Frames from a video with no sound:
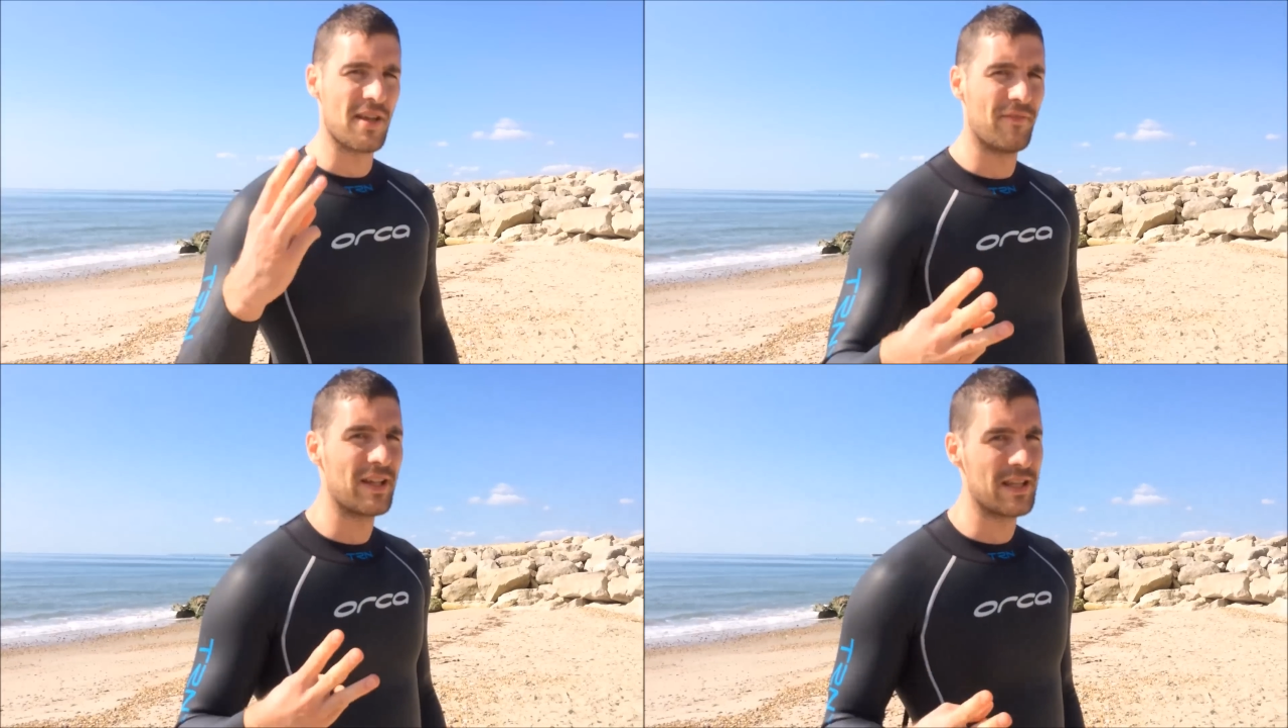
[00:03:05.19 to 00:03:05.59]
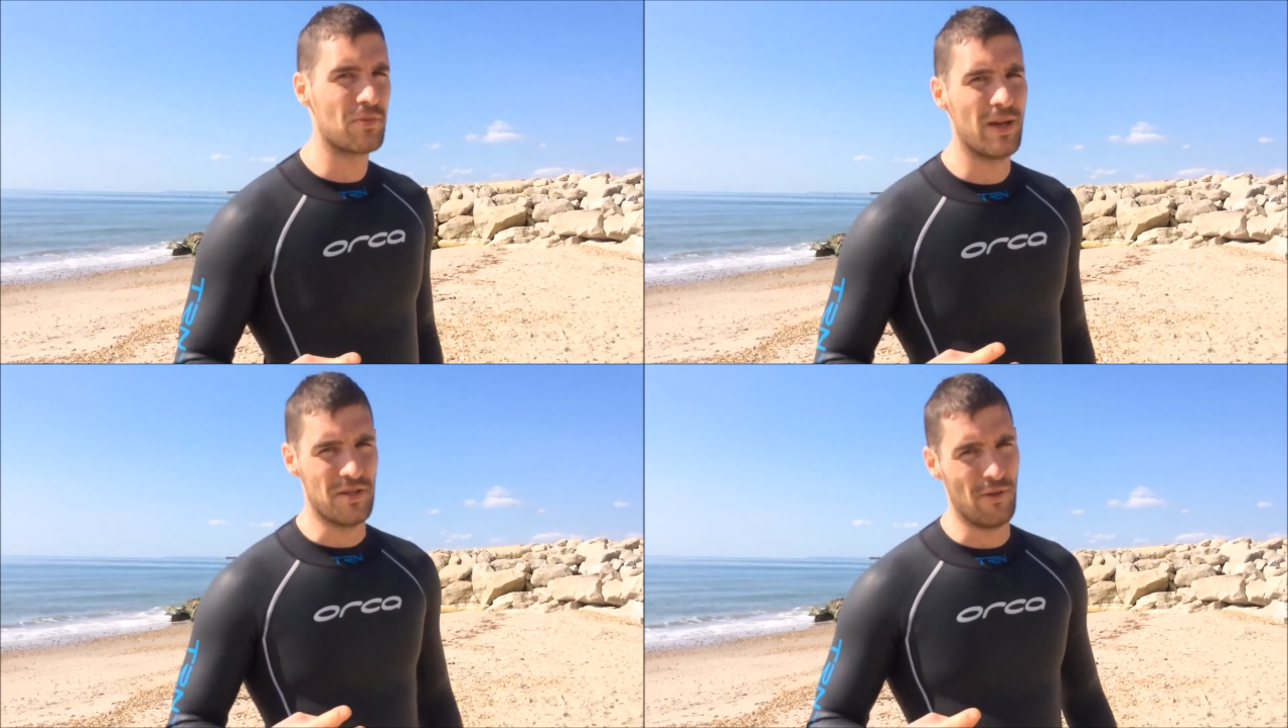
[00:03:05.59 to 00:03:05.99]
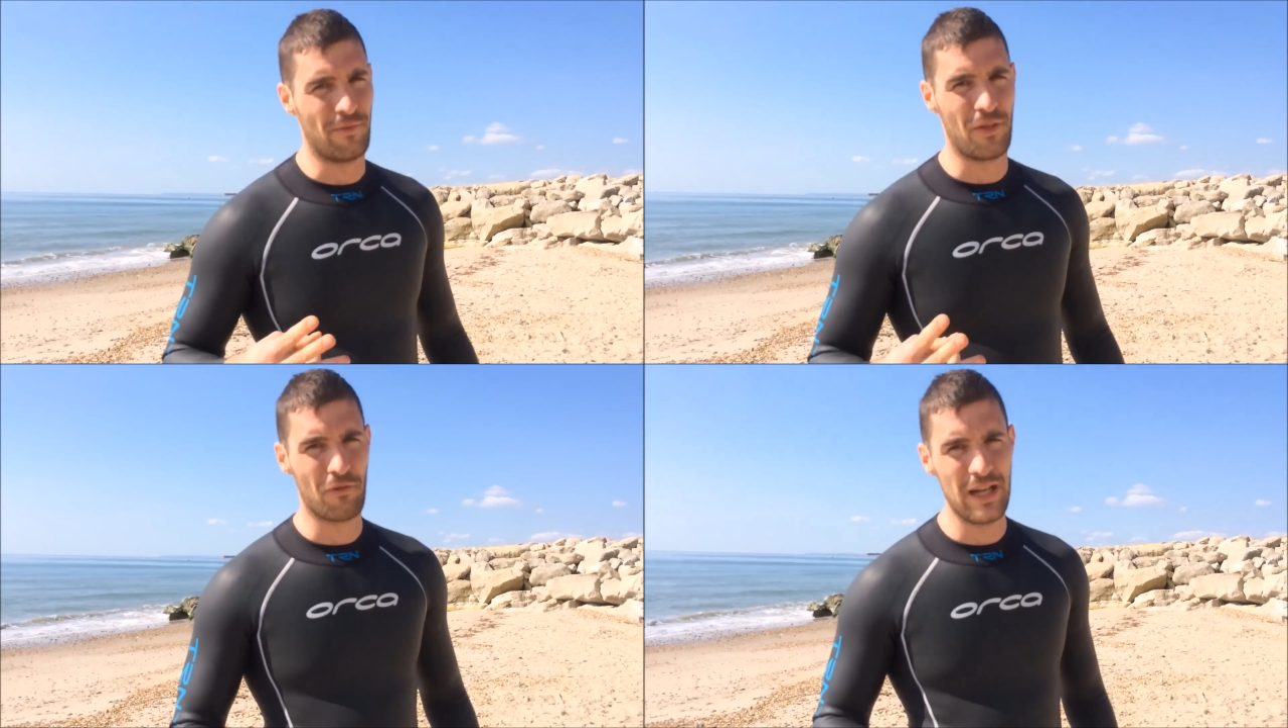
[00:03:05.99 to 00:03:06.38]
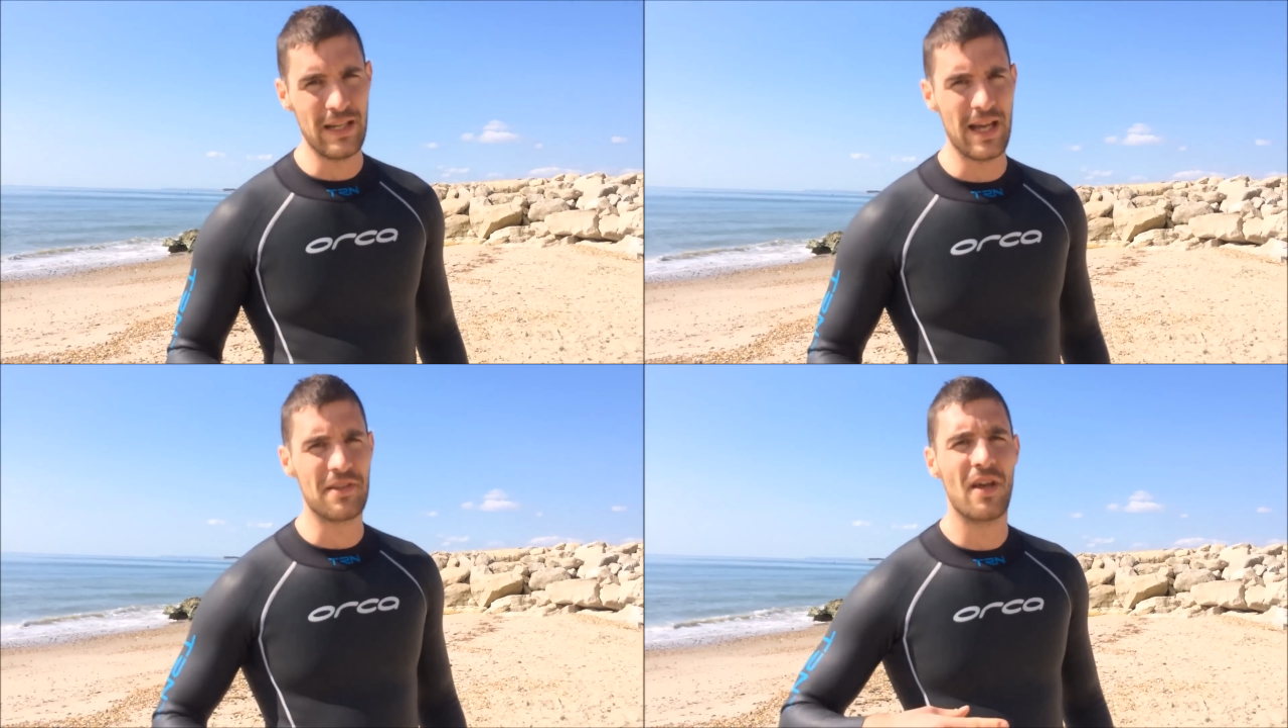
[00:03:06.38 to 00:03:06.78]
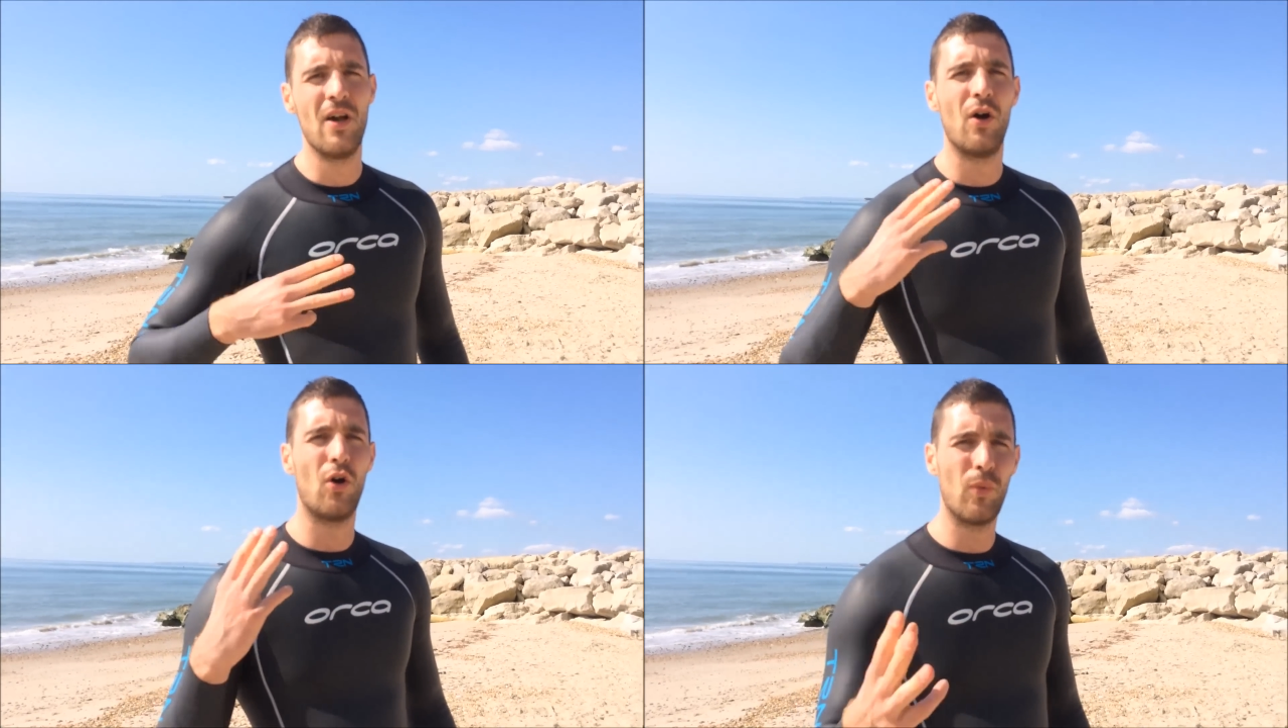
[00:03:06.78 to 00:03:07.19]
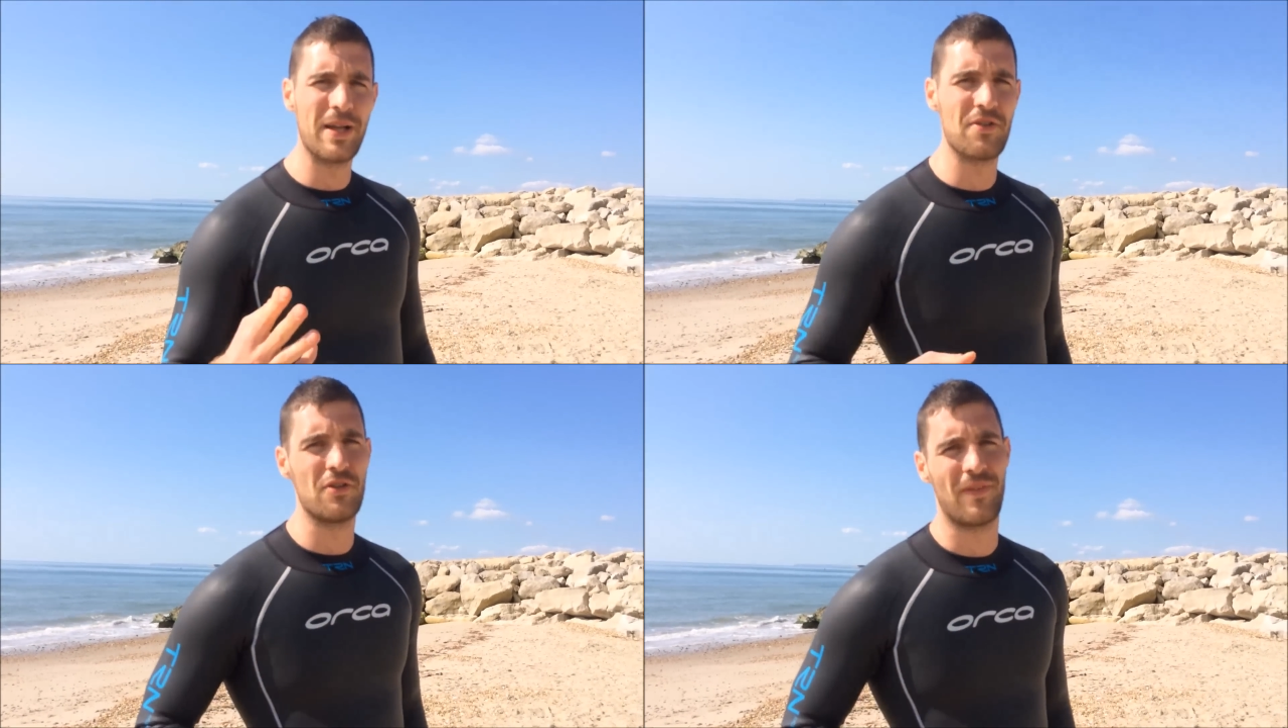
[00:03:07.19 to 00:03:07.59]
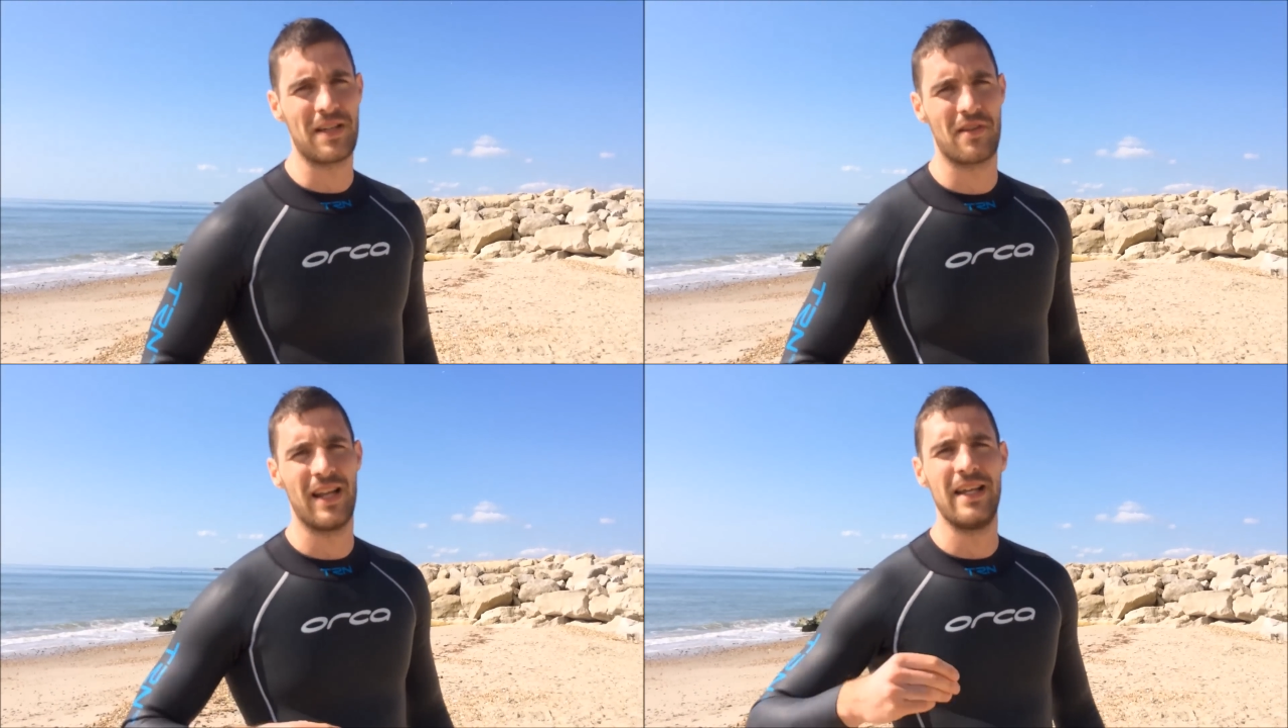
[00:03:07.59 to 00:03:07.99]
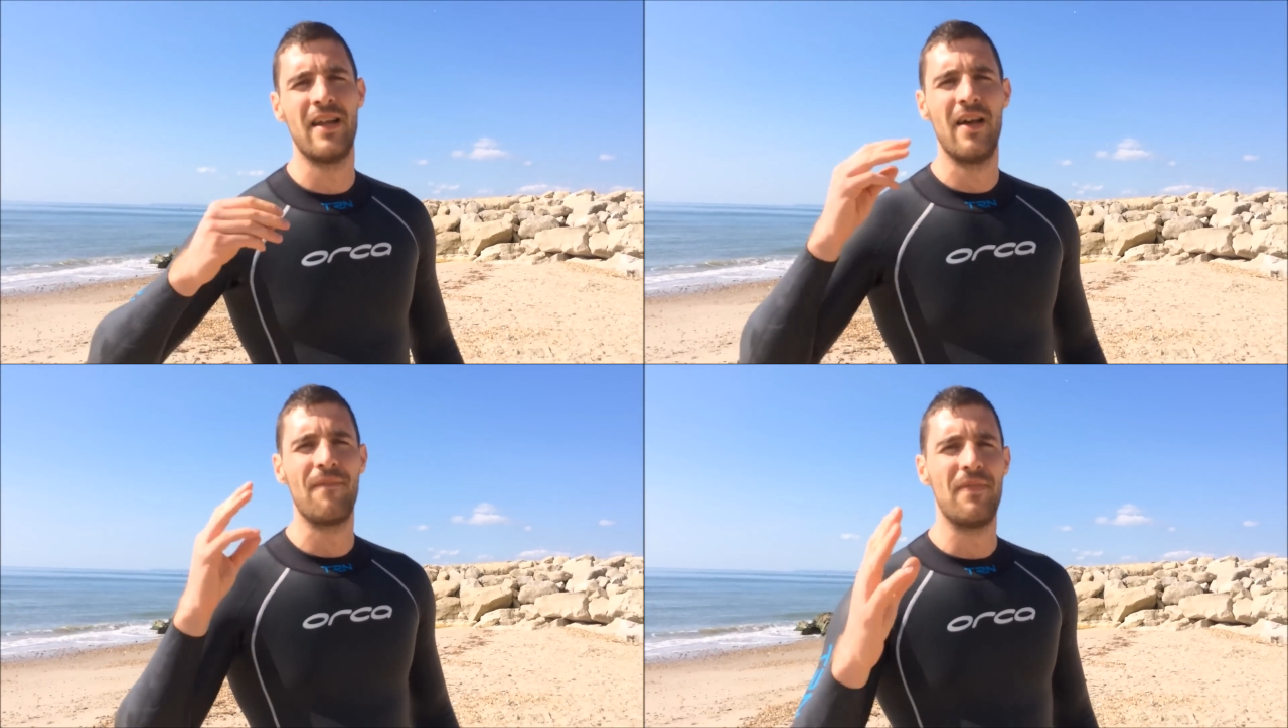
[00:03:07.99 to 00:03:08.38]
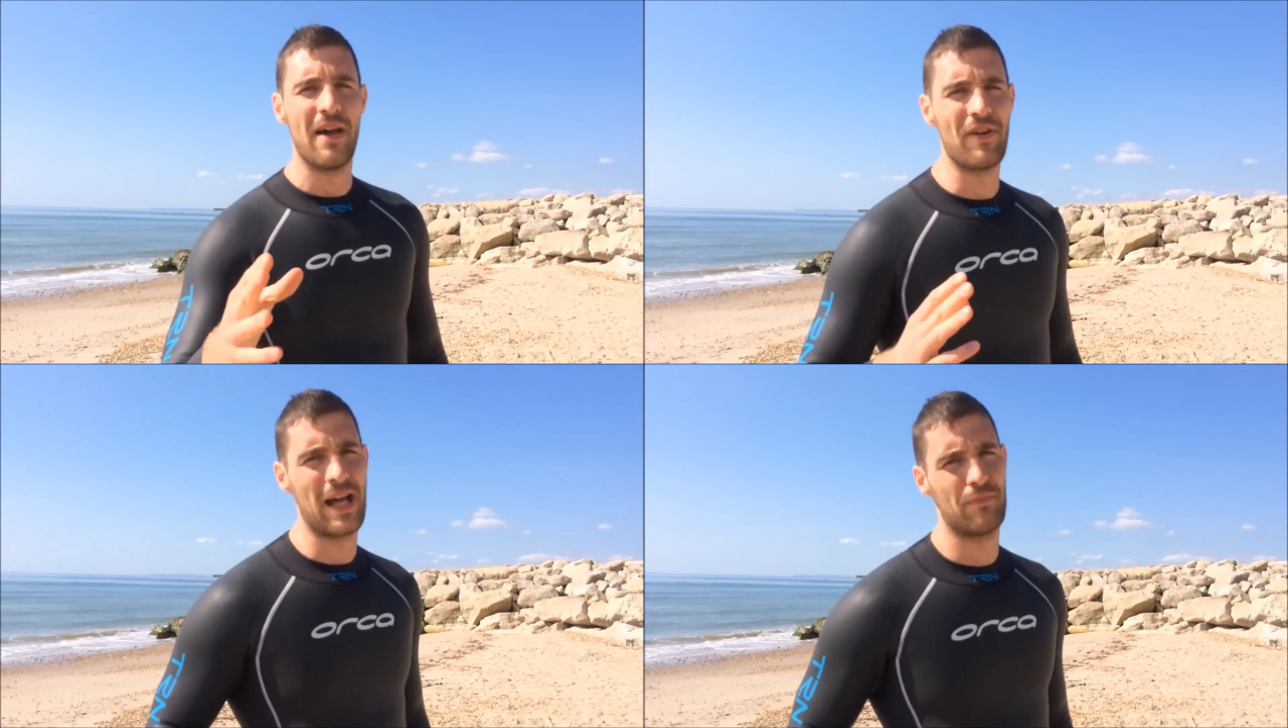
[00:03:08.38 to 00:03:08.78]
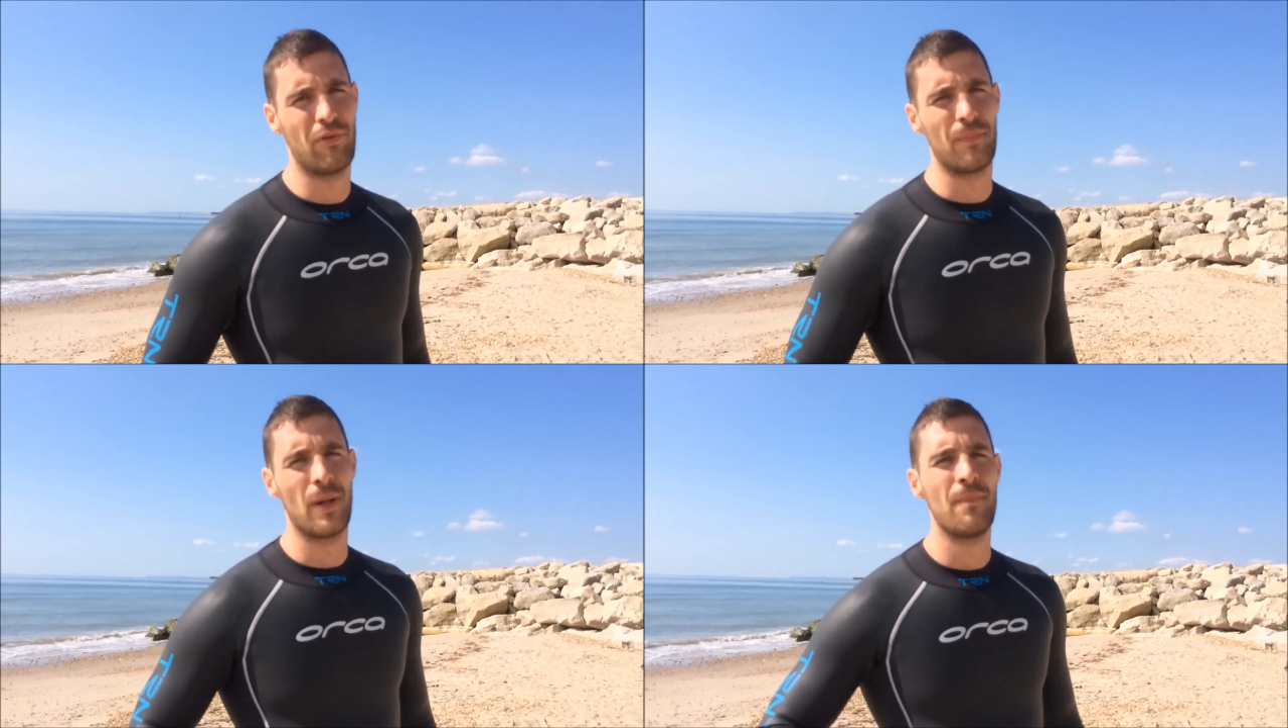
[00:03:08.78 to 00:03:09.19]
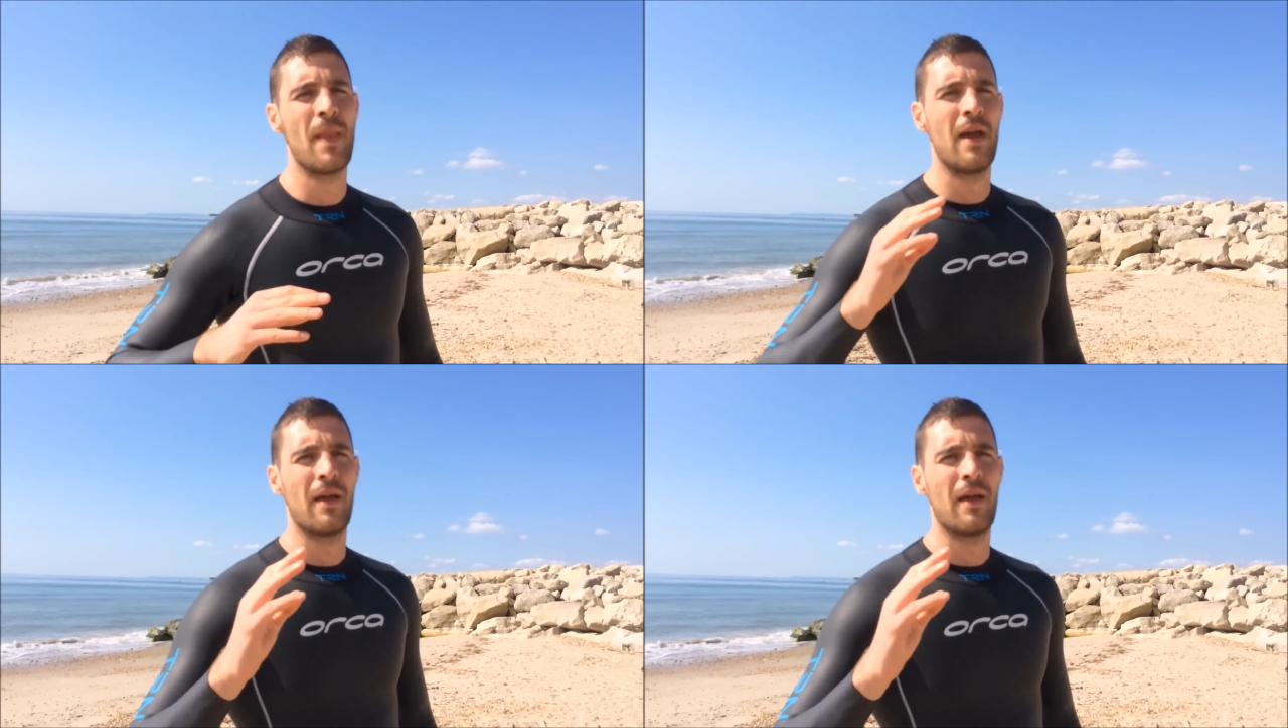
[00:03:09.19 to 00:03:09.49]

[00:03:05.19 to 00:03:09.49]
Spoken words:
I said, I've had this wetsuit for 3 years, always use Vaseline, never had a problem.